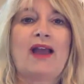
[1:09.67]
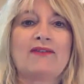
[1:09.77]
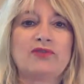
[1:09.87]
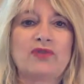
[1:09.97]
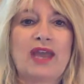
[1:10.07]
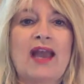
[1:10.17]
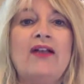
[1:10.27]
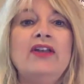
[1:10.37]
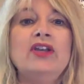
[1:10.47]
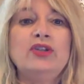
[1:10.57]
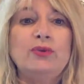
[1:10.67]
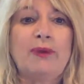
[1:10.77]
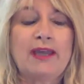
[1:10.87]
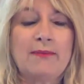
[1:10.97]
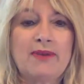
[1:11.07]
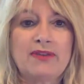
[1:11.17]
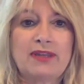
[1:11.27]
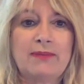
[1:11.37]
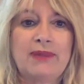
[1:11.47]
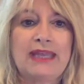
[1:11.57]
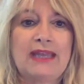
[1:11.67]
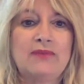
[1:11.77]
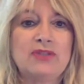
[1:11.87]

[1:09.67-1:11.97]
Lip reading: After that, you pay a monthly plan,